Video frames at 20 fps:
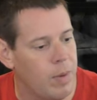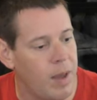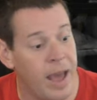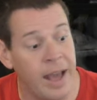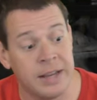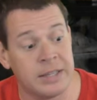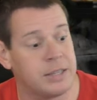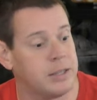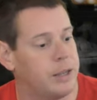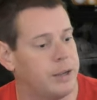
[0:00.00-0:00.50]

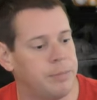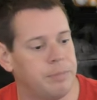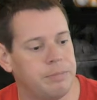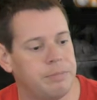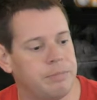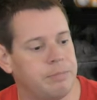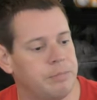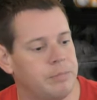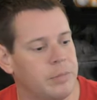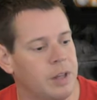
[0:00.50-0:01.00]
excellent.
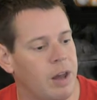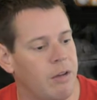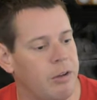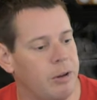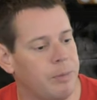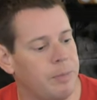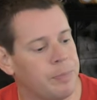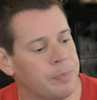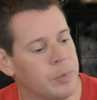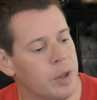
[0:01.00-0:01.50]
Love
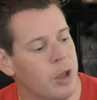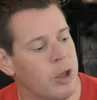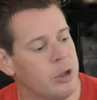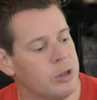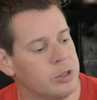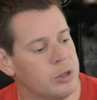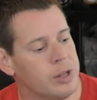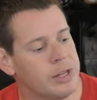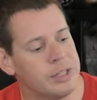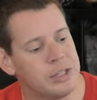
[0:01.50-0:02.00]
it.
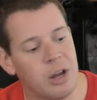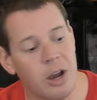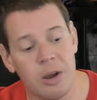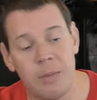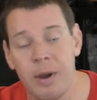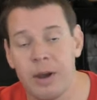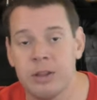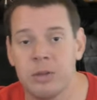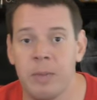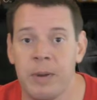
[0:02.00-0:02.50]
So let's talk
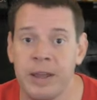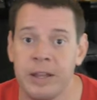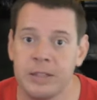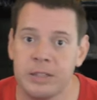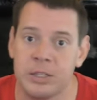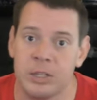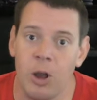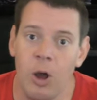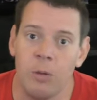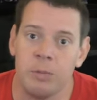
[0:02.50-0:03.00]
about the paint
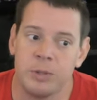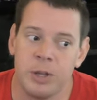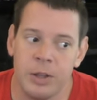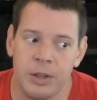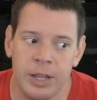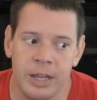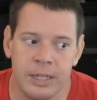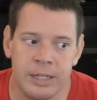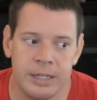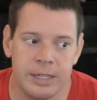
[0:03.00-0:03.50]
and sculpt
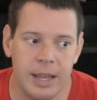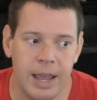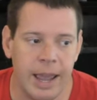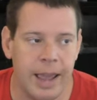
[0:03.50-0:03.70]
on this.